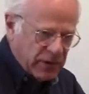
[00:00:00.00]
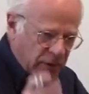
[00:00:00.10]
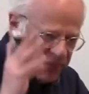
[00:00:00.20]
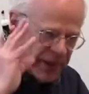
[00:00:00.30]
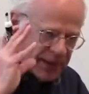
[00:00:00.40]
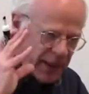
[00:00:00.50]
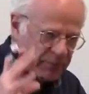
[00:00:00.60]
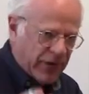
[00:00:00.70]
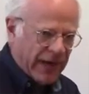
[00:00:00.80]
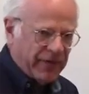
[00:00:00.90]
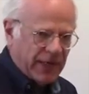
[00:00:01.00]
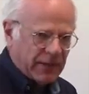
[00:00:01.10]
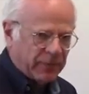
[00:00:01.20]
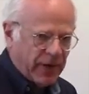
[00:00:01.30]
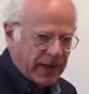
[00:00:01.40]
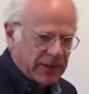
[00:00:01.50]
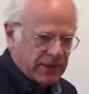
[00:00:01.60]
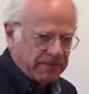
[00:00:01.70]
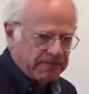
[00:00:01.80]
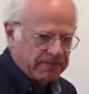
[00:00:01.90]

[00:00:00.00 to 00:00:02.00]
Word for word: Don't forget now, private enterprise.